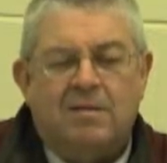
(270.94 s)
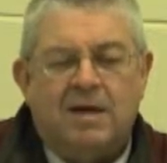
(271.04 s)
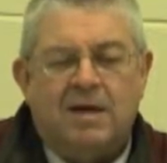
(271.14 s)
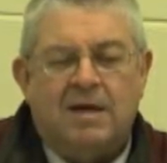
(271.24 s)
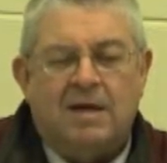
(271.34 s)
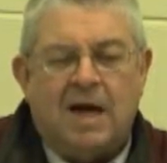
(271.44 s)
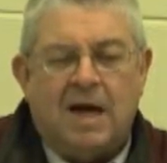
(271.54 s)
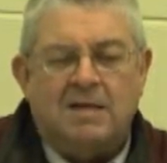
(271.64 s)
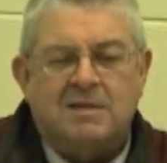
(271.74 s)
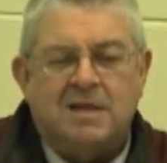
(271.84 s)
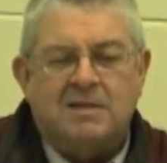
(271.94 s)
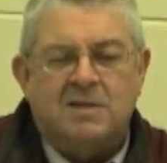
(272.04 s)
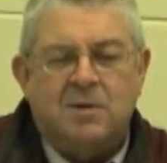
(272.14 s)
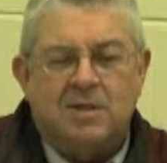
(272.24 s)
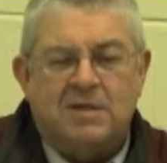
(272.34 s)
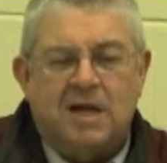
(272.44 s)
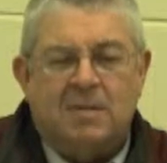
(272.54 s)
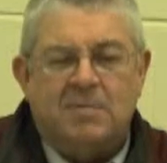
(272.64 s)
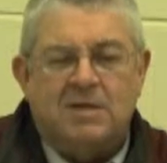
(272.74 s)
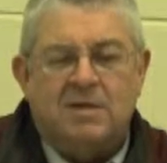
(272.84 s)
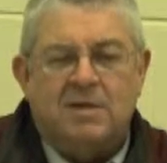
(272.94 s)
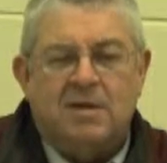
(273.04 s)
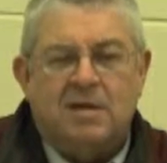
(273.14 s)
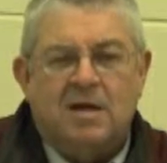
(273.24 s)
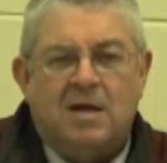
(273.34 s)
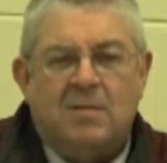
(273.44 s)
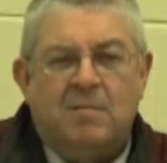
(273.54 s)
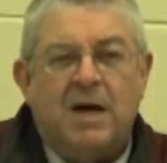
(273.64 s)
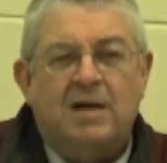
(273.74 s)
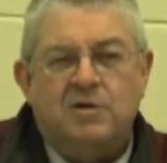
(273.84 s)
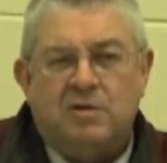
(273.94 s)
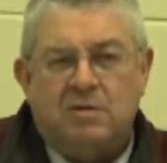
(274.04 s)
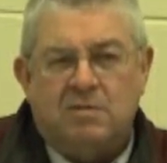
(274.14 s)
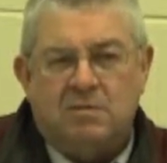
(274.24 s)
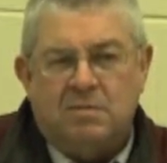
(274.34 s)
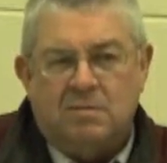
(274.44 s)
they asked us to accept major